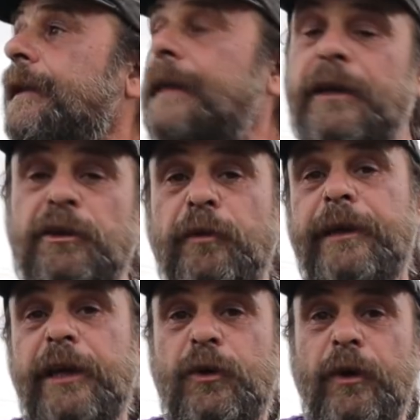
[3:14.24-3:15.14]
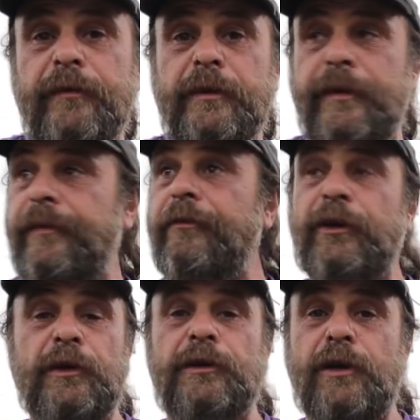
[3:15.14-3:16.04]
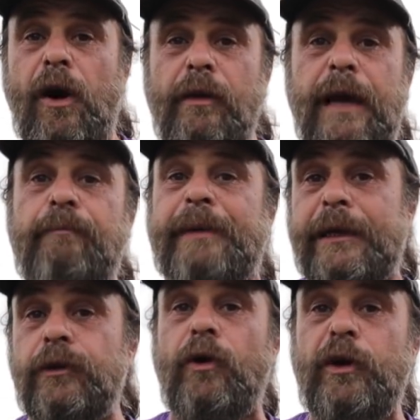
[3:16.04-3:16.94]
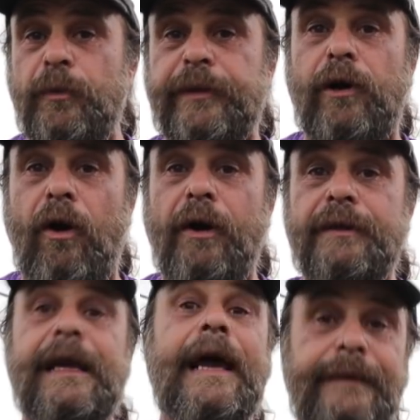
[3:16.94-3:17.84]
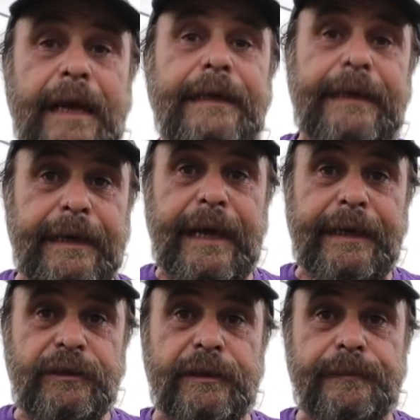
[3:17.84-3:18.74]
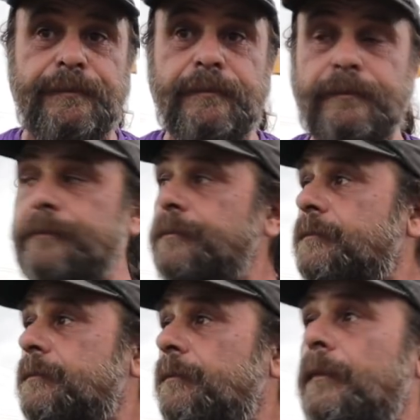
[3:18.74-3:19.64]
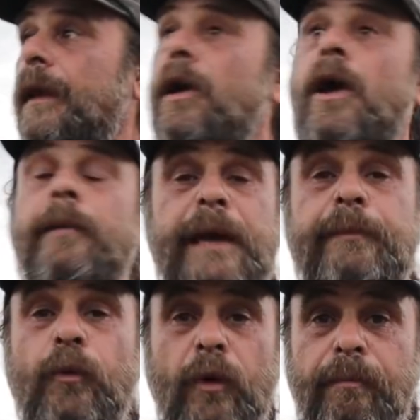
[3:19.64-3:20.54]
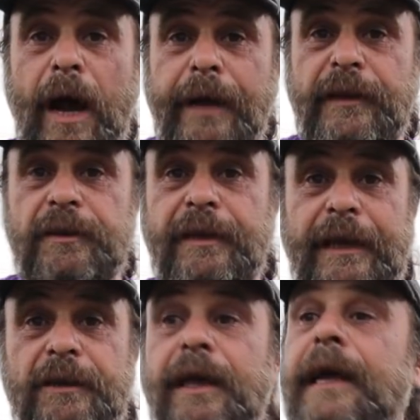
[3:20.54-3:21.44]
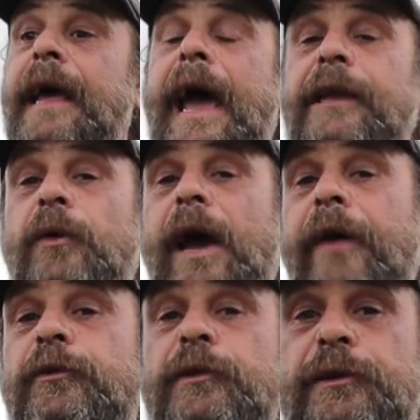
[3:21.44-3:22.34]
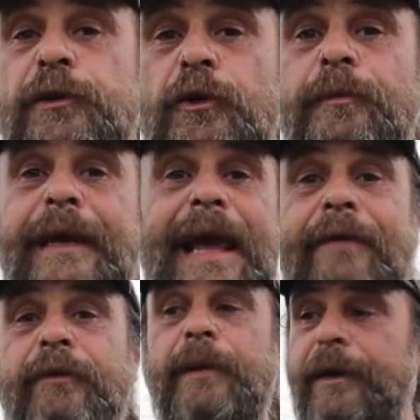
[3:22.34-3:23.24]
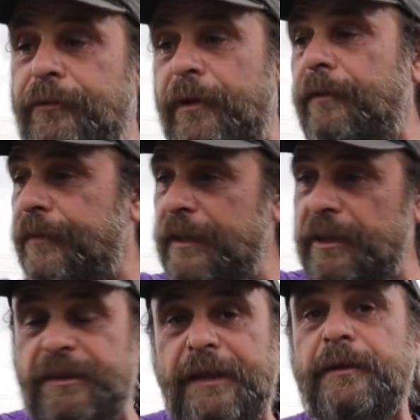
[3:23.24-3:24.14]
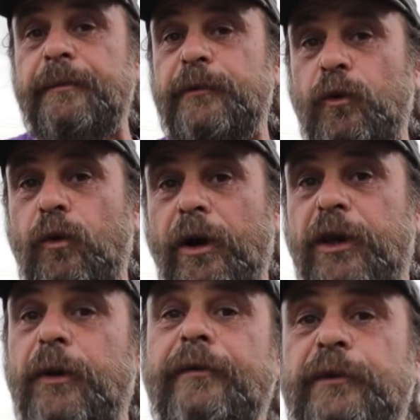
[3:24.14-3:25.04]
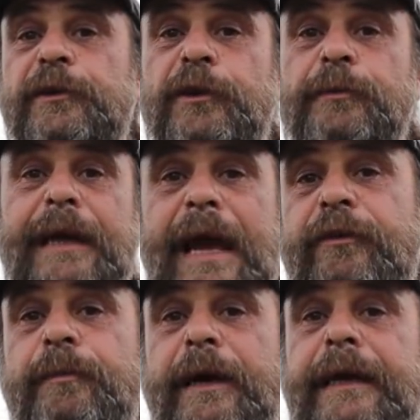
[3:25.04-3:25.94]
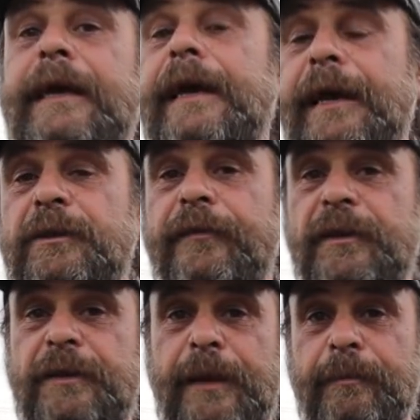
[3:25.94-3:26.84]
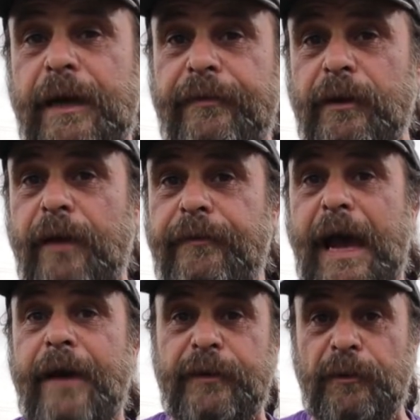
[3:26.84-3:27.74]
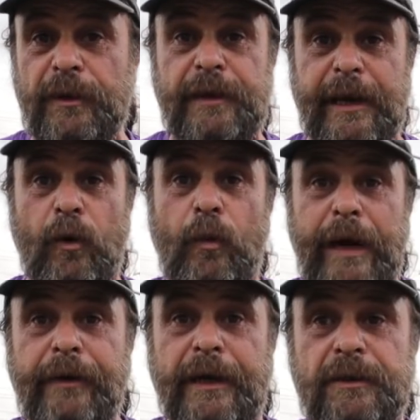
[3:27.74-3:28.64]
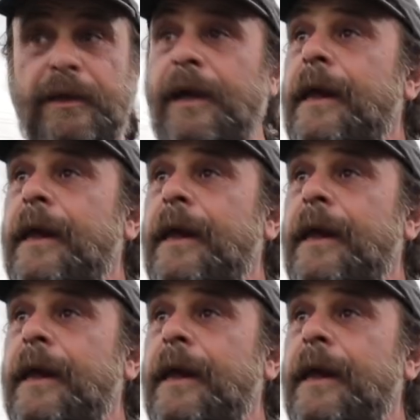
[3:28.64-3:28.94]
Now this would be the equivalent of every used car lot being loaded with cars that need an engine. People will buy these things, and you have to assume that everybody, for this system to work, you have to assume that everybody is of the same level of affluence and awareness.